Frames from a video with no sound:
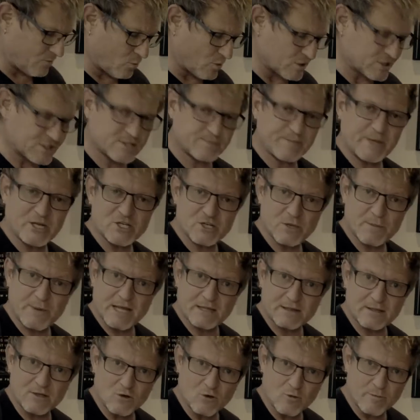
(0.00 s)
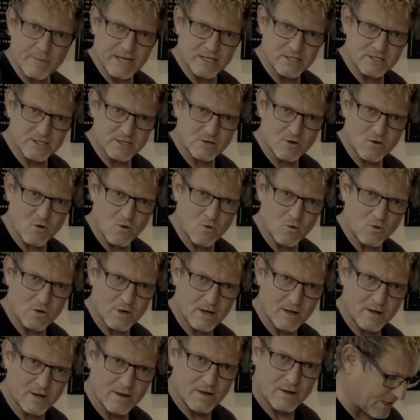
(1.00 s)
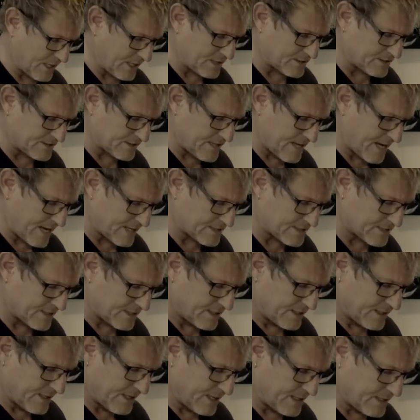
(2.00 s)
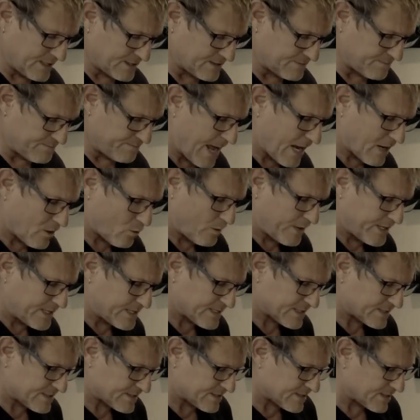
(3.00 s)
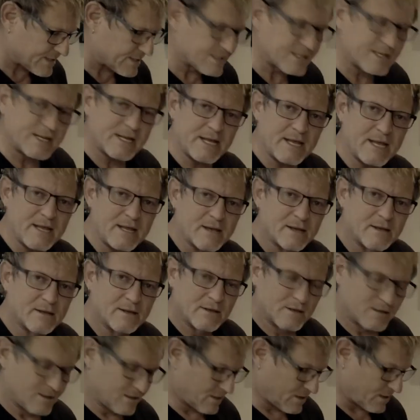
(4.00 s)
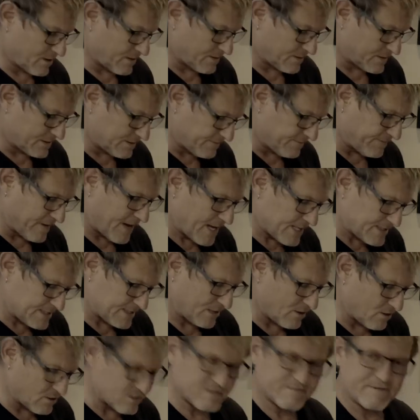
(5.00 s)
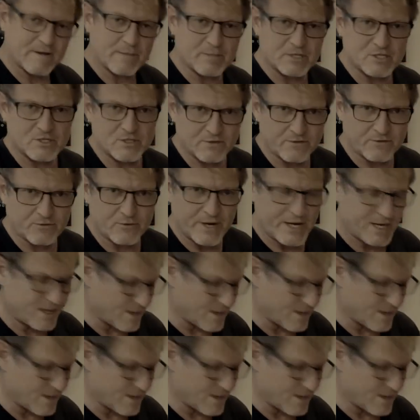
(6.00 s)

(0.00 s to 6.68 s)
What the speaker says: what's special about the augmented chord is that it is equidistantly divides the octave up into 3